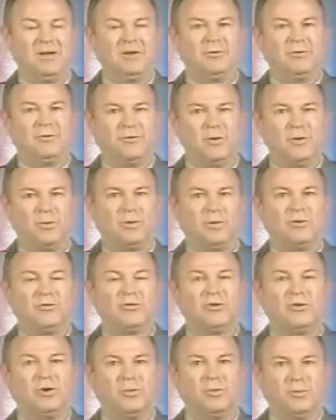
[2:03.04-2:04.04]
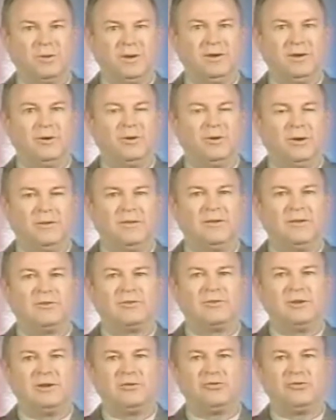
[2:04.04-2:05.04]
to focus totally on
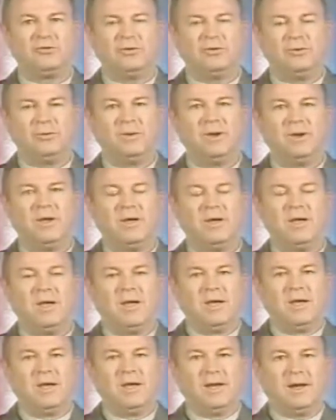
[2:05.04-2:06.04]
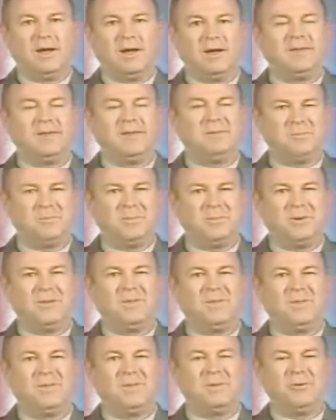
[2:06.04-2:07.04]
this issue.
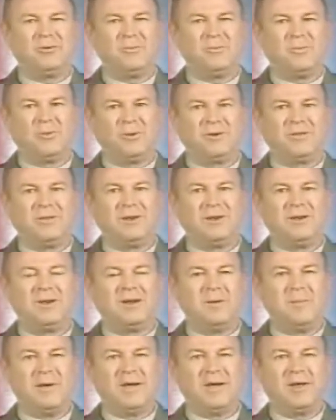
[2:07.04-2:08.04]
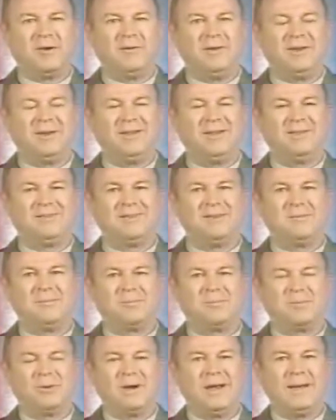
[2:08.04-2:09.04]
But the most important thing to come out of it
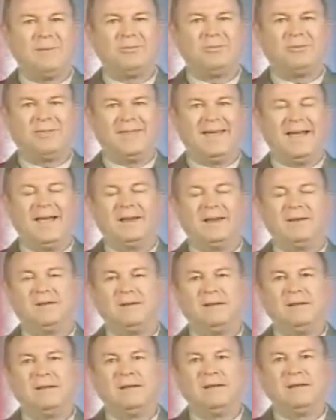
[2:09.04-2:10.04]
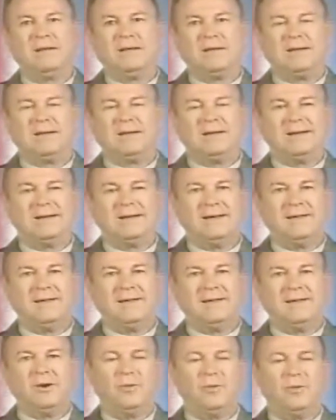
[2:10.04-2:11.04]
isn't perhaps that. You
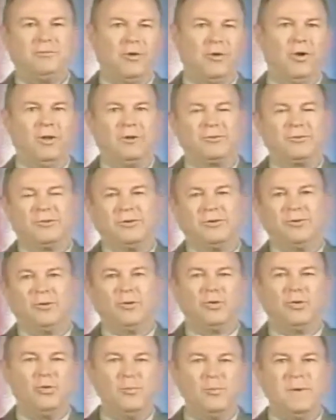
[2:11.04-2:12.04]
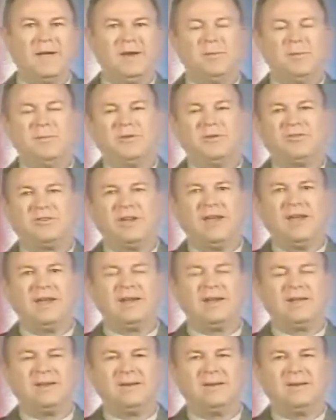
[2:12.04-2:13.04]
know, the fault or who made a
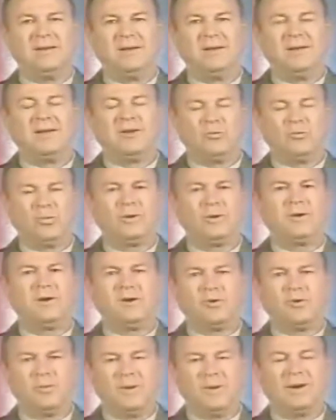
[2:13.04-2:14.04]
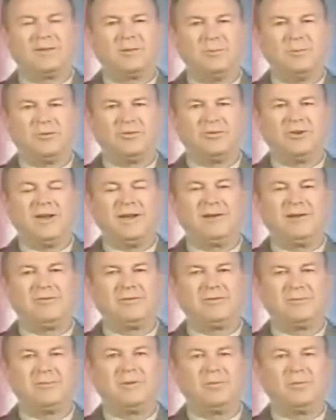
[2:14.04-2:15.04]
mistake, and because we're going to correct the
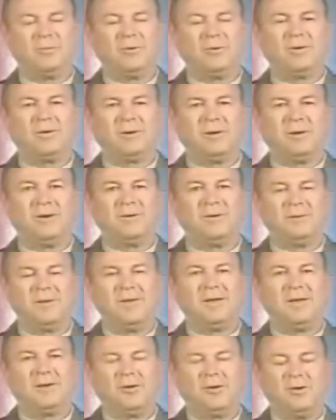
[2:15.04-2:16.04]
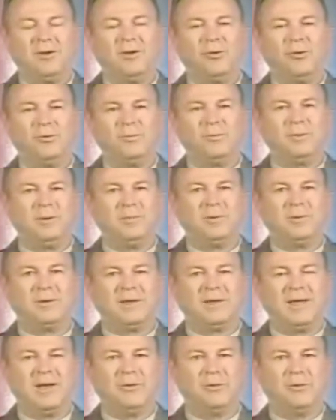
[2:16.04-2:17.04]
mistakes and we're going to hold people
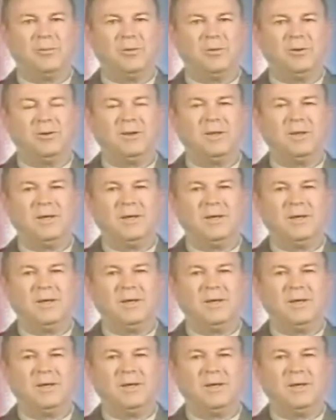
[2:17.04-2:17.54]
accountable.